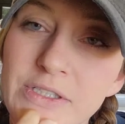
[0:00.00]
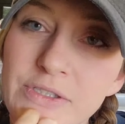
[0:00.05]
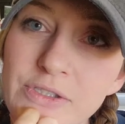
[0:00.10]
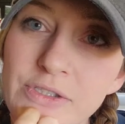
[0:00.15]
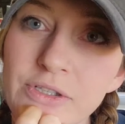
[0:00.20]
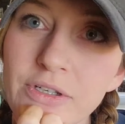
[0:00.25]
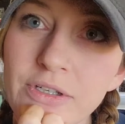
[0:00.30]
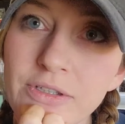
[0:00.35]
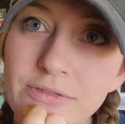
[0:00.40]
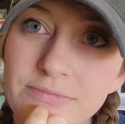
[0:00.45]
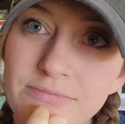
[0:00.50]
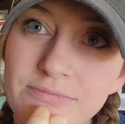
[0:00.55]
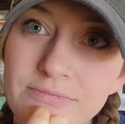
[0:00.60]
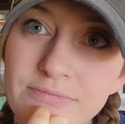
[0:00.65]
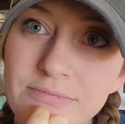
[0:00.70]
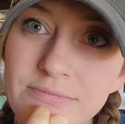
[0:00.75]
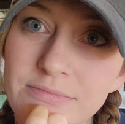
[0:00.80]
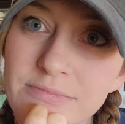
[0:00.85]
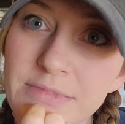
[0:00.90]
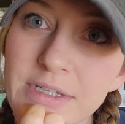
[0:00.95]
So,
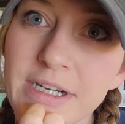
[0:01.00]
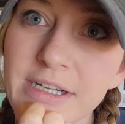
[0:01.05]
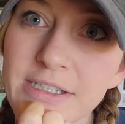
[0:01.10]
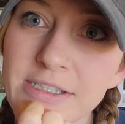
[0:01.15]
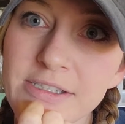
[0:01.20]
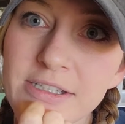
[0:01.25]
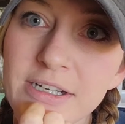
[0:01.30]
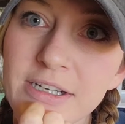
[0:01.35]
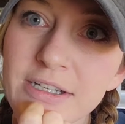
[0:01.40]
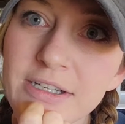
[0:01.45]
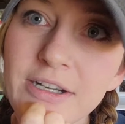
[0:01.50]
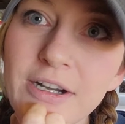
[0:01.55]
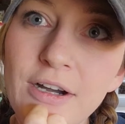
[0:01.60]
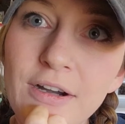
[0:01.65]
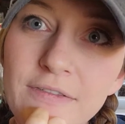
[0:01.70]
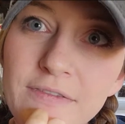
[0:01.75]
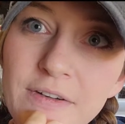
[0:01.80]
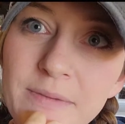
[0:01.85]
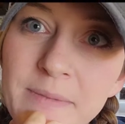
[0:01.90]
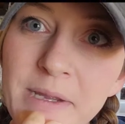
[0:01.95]
I just got a
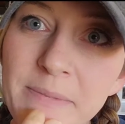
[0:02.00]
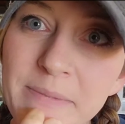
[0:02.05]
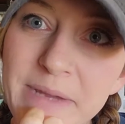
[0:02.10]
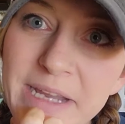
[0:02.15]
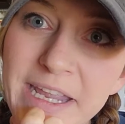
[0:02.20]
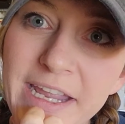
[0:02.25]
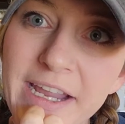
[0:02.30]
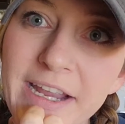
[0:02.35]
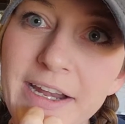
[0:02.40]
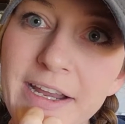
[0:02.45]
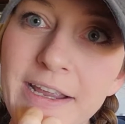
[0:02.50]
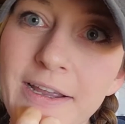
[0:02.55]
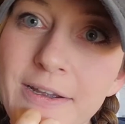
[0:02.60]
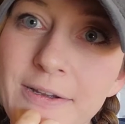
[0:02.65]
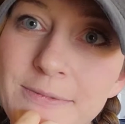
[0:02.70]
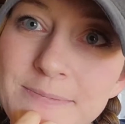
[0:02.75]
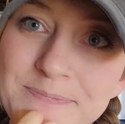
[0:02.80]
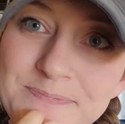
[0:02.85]
call from my mechanic.